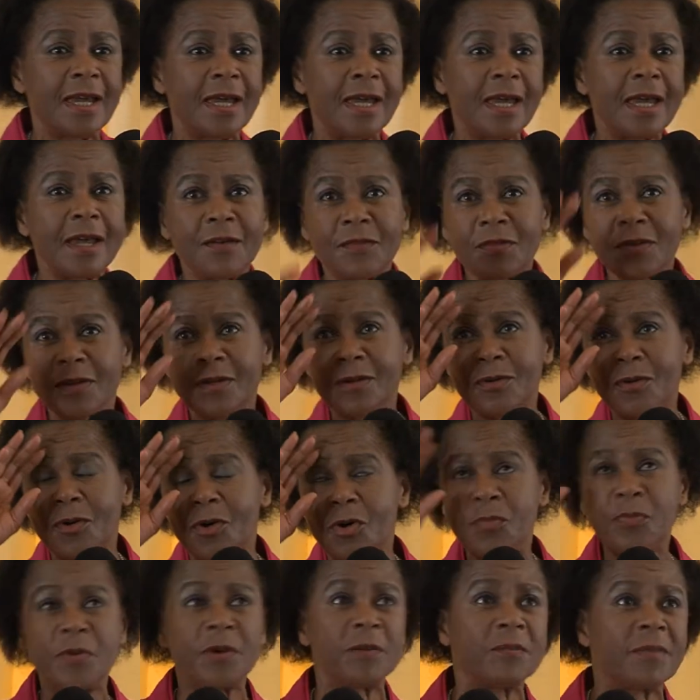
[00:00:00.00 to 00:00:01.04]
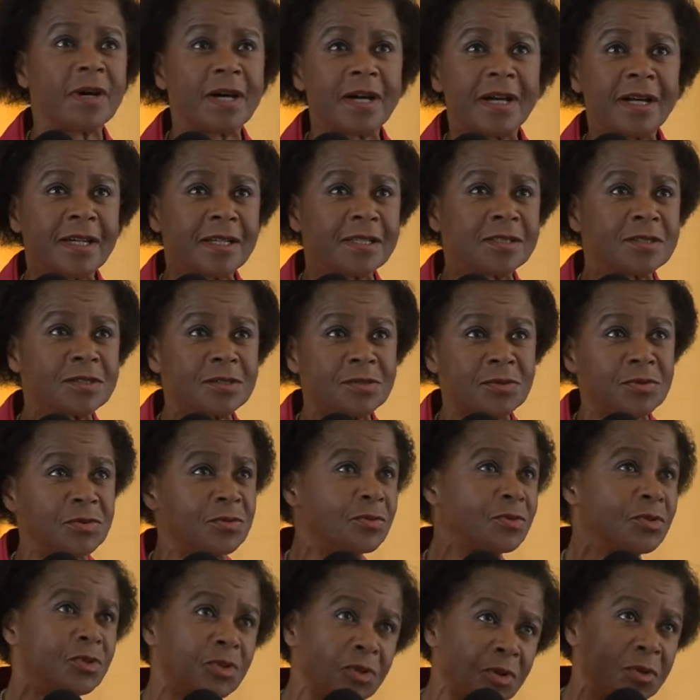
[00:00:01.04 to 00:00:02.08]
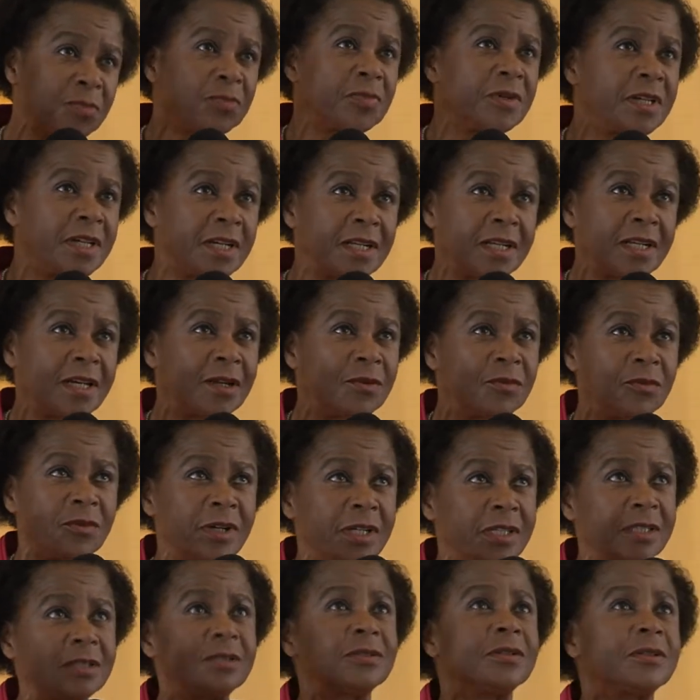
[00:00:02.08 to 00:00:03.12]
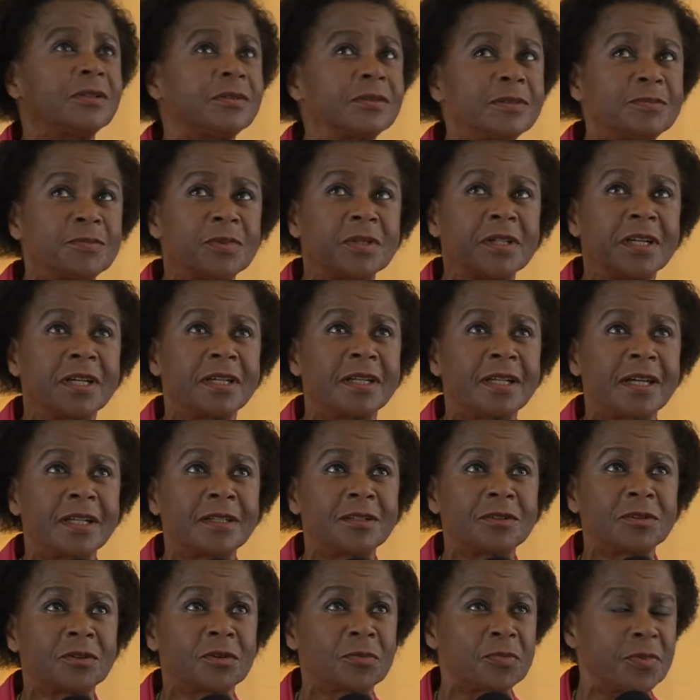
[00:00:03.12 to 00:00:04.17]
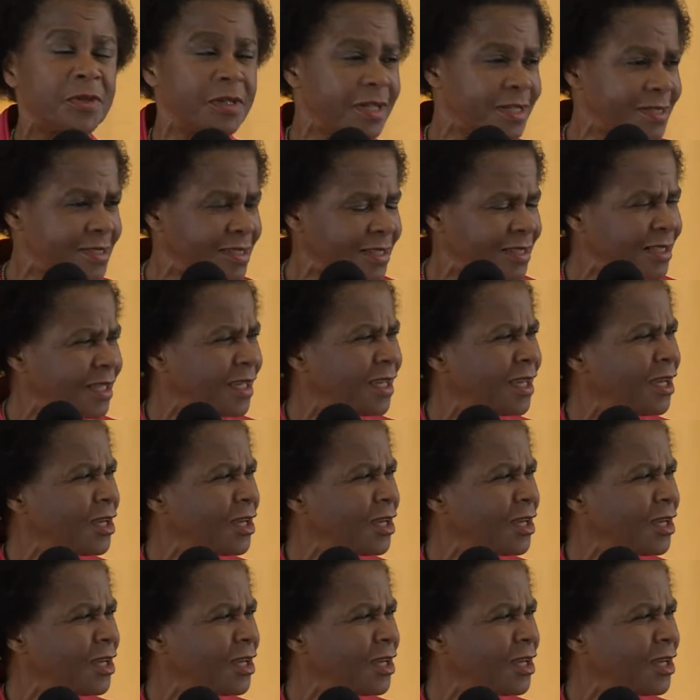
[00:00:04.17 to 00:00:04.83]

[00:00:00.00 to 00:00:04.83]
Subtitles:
having opened my eyes to not being a non-white, not being a non-European, I said,